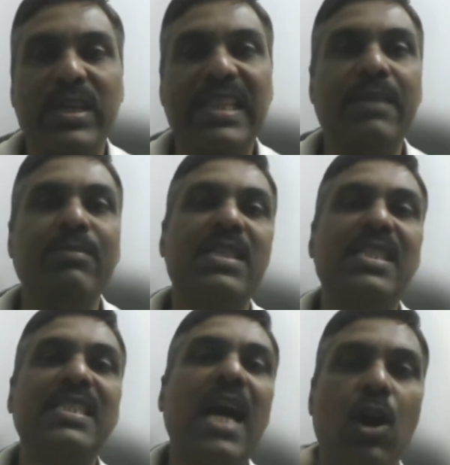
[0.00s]
tell them
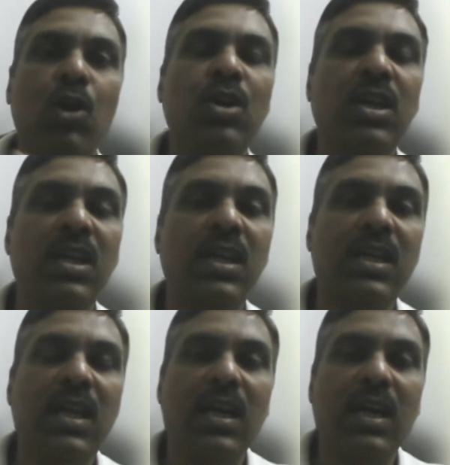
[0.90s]
this is how
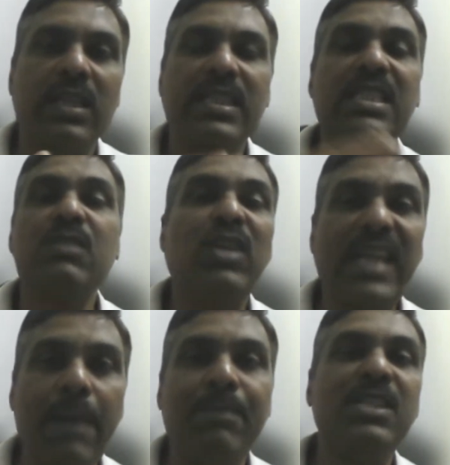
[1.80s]
this is what
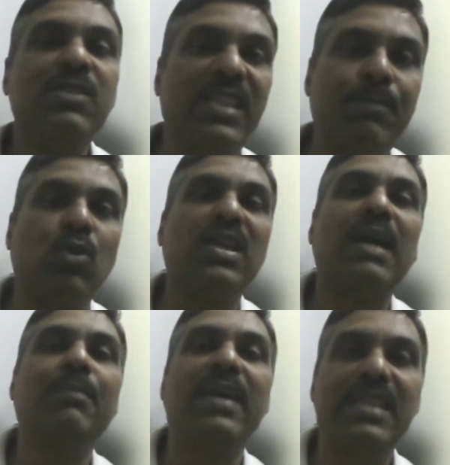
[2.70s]
happens when the
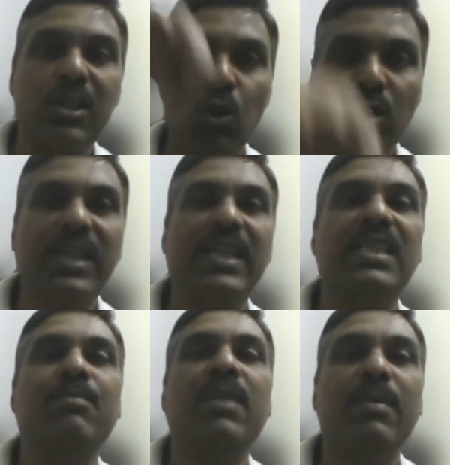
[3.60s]
program gets loaded in
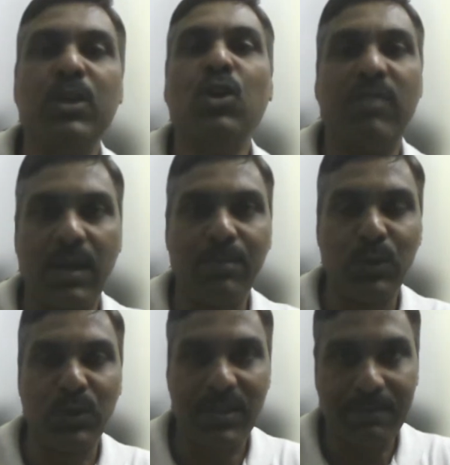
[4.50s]
the memory of a
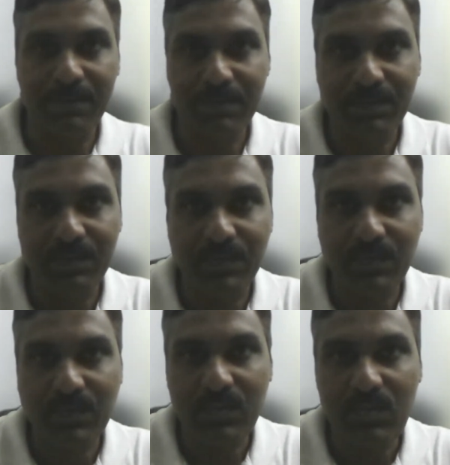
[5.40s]
computer.
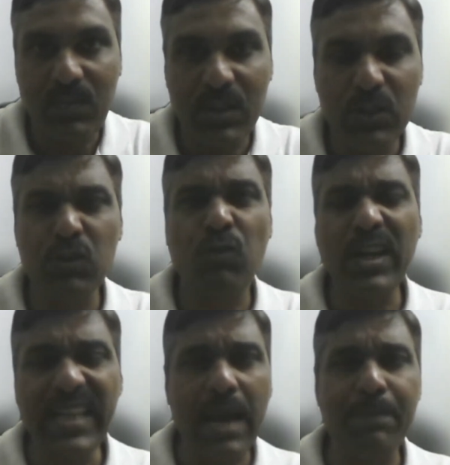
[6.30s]
So
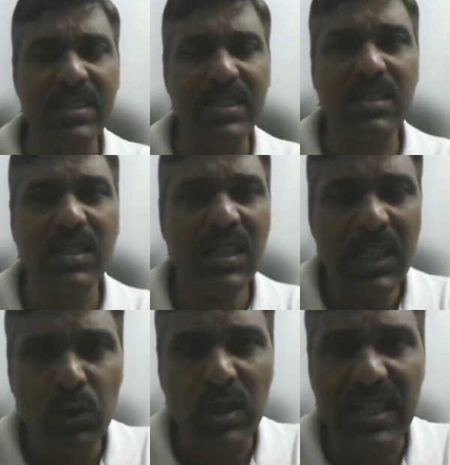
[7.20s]
what happens,
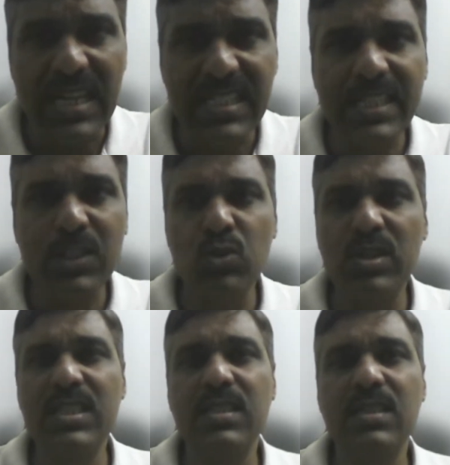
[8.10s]
you can ask the
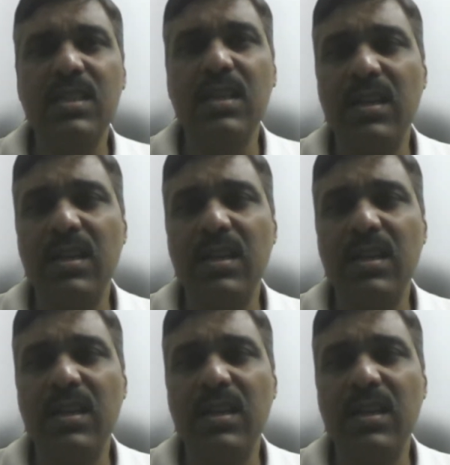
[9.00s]
students,